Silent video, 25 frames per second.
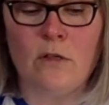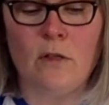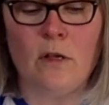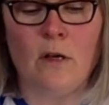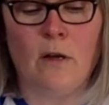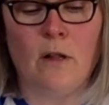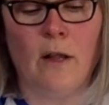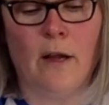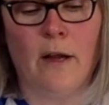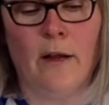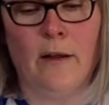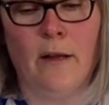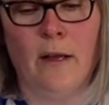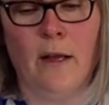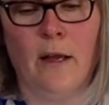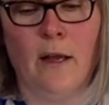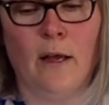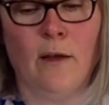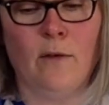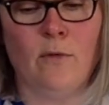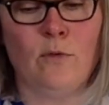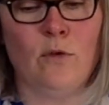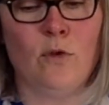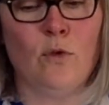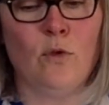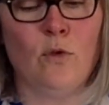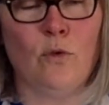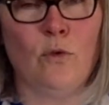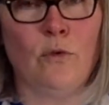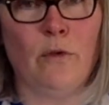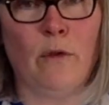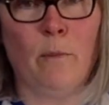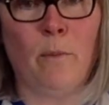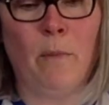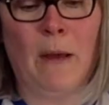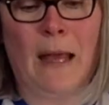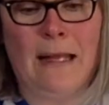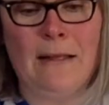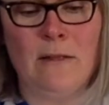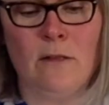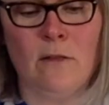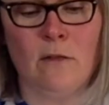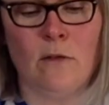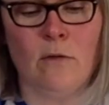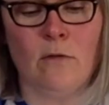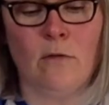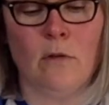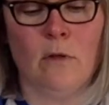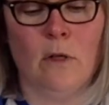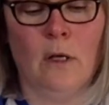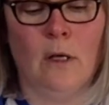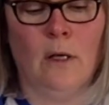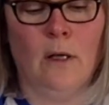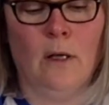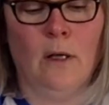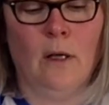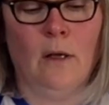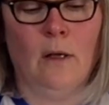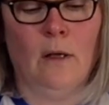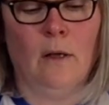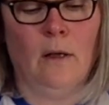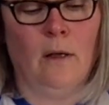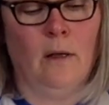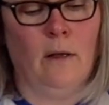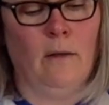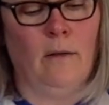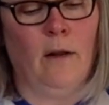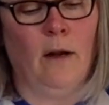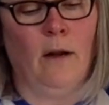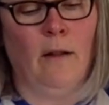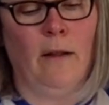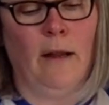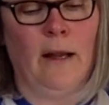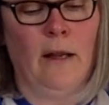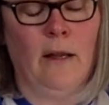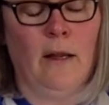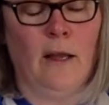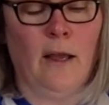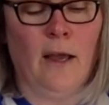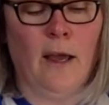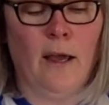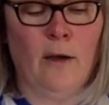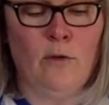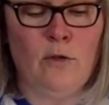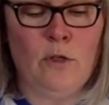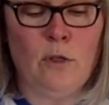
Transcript: They're learning how to hold the pencil. They're learning how to